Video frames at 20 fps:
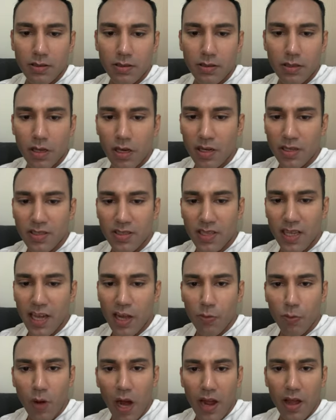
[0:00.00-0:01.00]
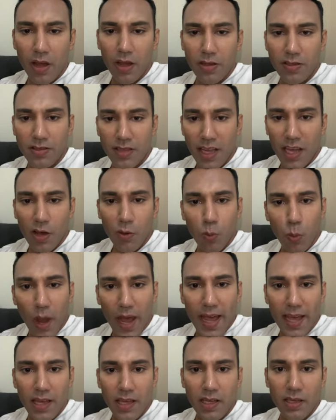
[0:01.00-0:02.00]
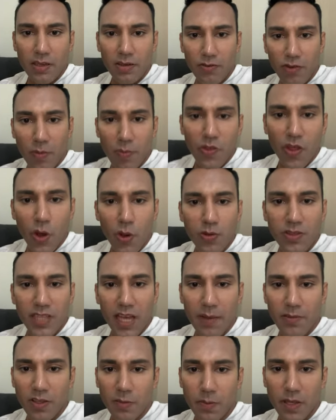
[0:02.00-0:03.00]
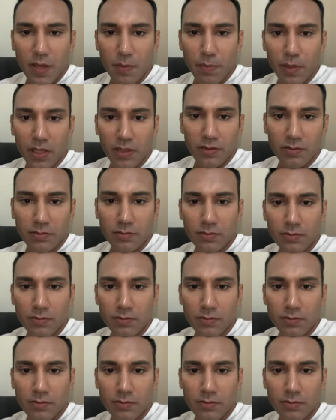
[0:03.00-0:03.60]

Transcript: You've got to stay, around, stay away from those types of people.